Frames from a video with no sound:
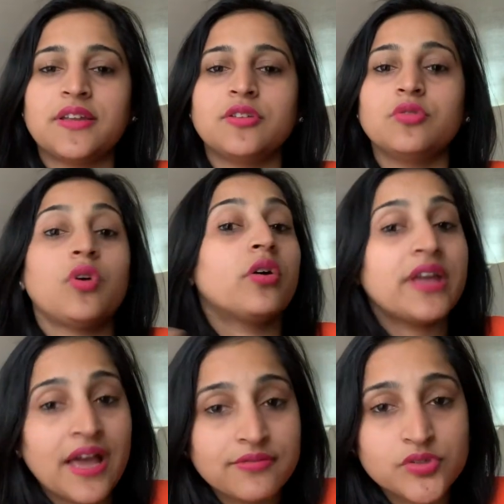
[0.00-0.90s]
and you don't
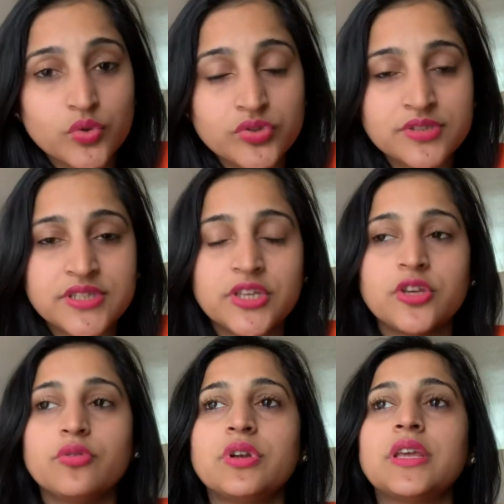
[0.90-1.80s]
have social
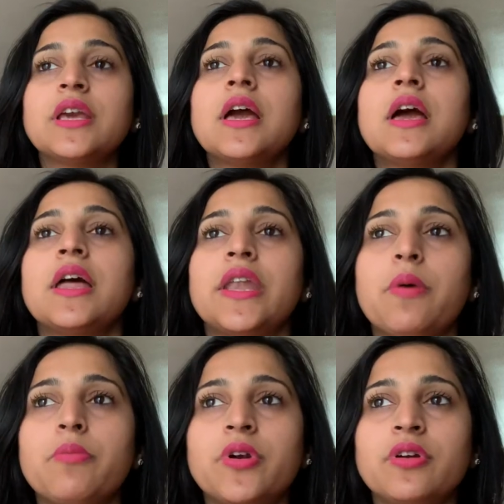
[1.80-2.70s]
security
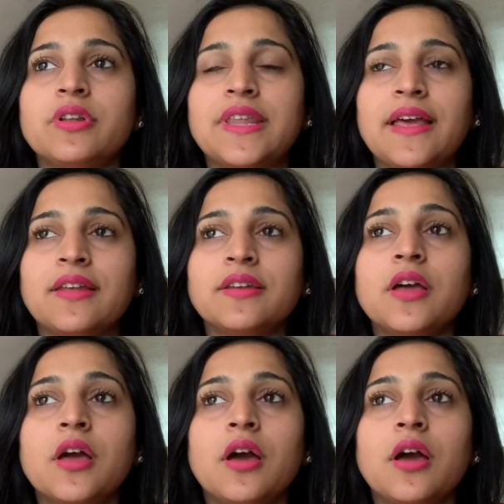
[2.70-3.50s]
number, then